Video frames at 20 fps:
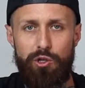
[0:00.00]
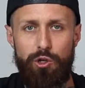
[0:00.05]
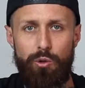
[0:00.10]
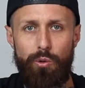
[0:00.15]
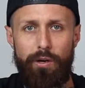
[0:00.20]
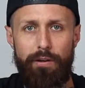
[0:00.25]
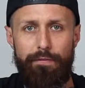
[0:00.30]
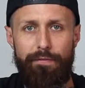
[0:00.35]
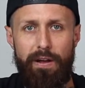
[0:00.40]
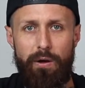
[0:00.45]
you
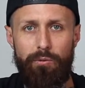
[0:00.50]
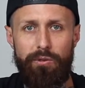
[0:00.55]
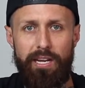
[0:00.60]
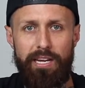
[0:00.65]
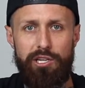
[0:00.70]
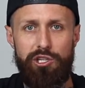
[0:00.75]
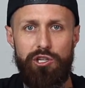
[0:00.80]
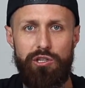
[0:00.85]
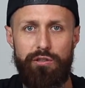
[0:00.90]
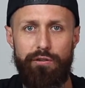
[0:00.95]
a
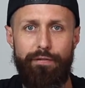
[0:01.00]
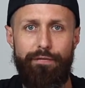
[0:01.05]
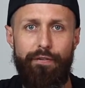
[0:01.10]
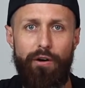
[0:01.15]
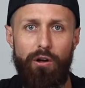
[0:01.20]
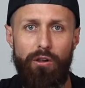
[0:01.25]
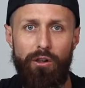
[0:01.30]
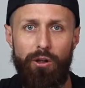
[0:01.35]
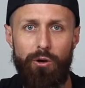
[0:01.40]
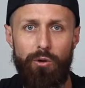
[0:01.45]
foundation to
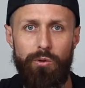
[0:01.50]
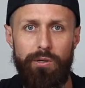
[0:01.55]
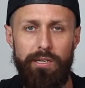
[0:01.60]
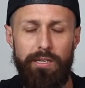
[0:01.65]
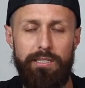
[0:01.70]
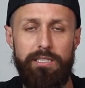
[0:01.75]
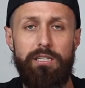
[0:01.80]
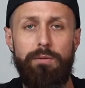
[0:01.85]
follow